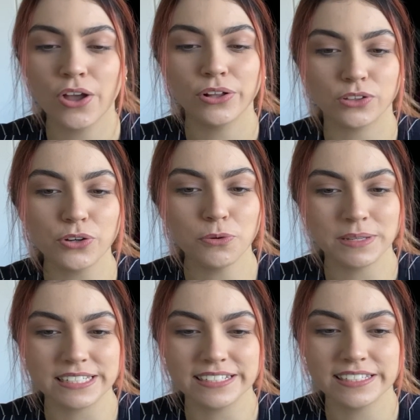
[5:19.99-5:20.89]
Local
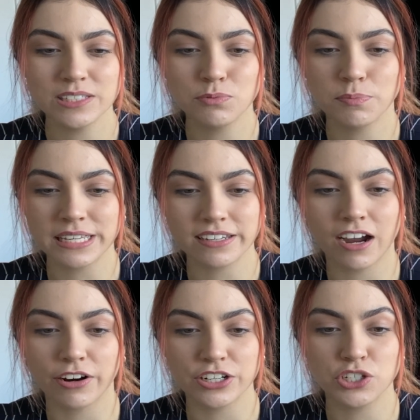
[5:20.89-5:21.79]
businesses will be
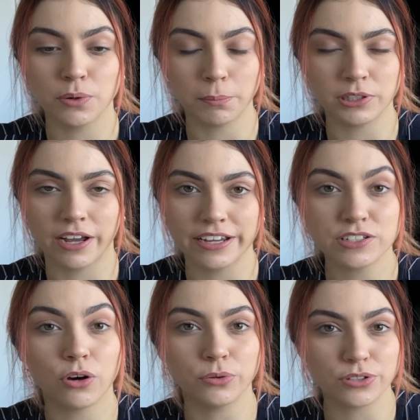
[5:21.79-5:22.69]
encouraged to apply to
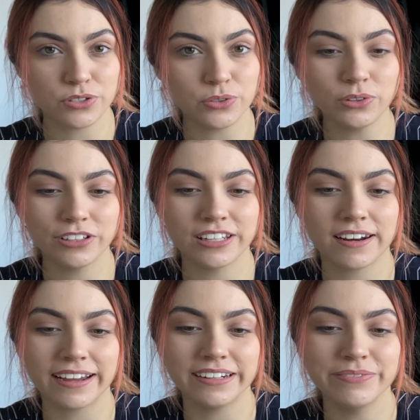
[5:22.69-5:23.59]
hold a stall on the
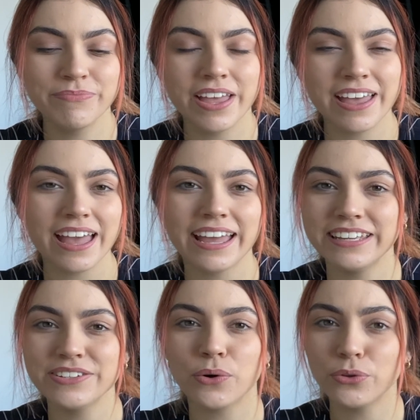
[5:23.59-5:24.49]
night, and
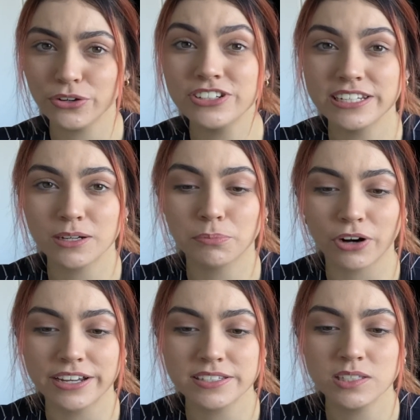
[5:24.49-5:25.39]
although ticket
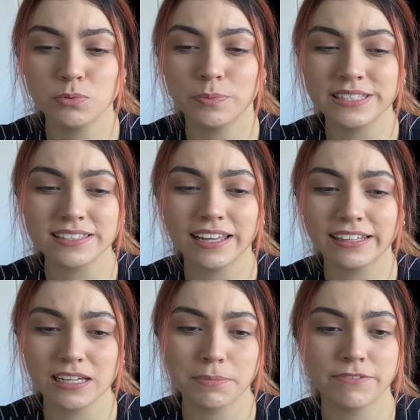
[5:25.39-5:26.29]
prices will be slightly
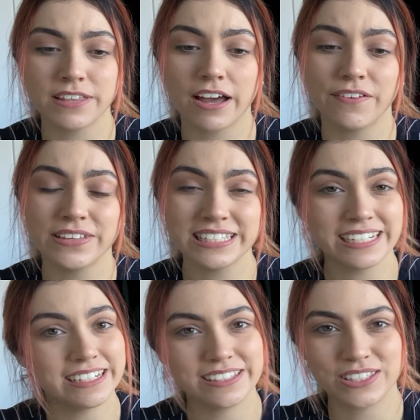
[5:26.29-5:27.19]
above that of a
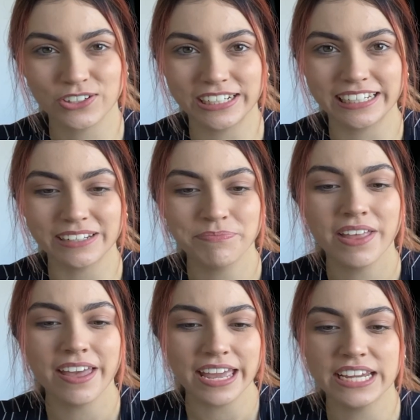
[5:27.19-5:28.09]
standard screening,
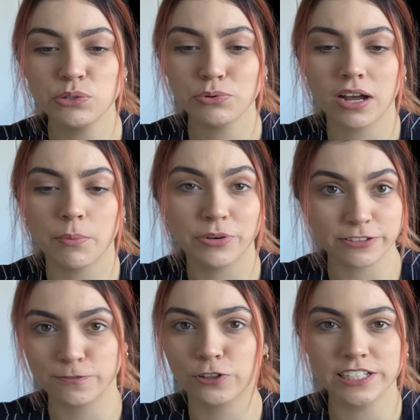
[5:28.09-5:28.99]
each will come with a
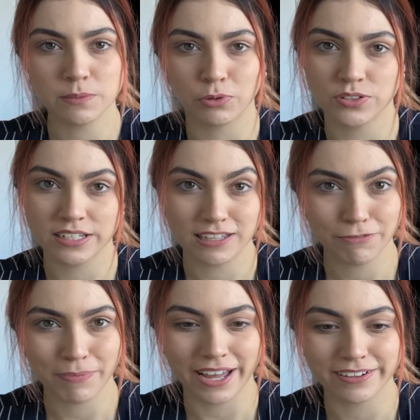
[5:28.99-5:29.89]
free sponsored gift
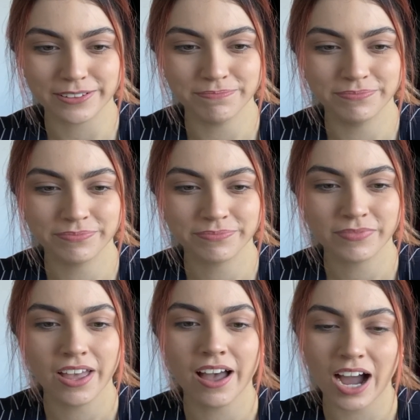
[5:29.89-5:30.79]
pack.
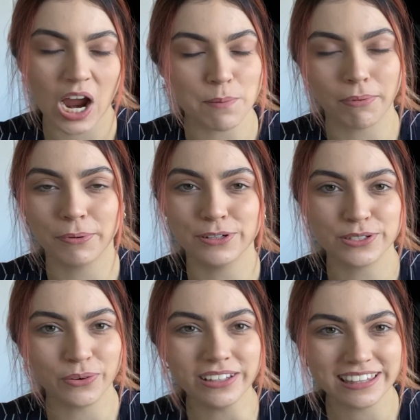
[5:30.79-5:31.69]
I propose
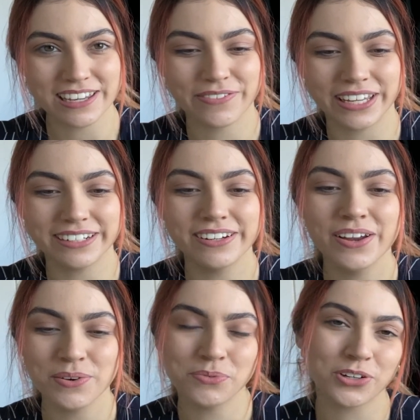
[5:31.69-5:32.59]
calling the event
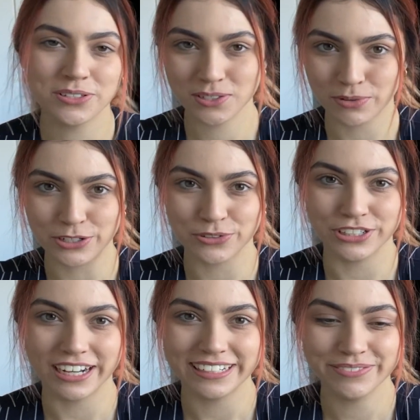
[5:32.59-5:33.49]
"Roxy's Retro Night.